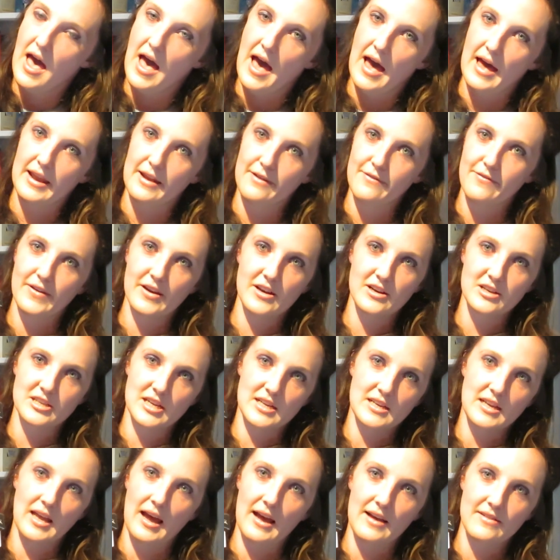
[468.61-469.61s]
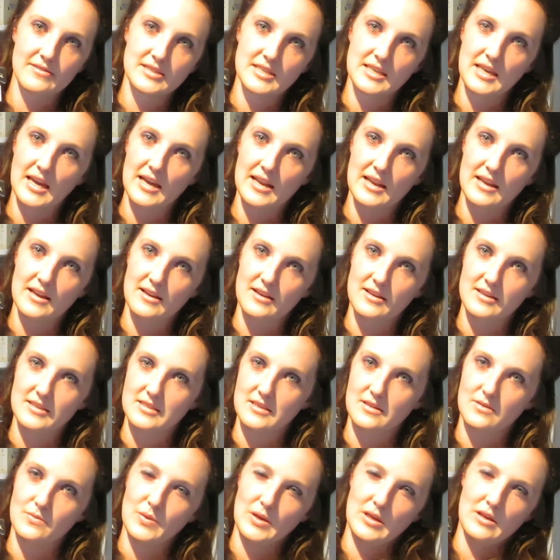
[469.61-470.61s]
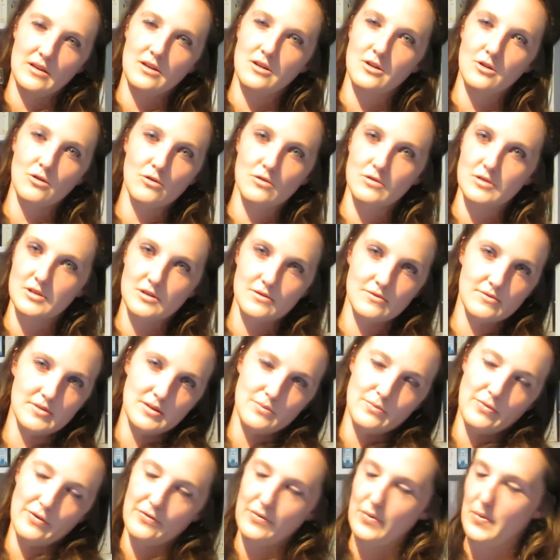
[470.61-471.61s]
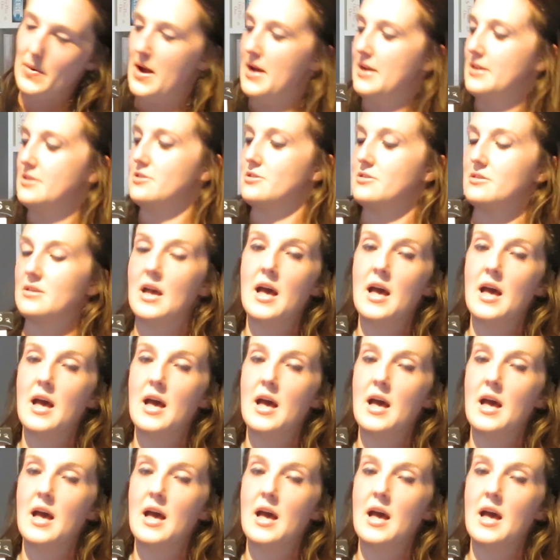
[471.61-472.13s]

and I figured I'd had to get it because it'd be cool to read beforehand.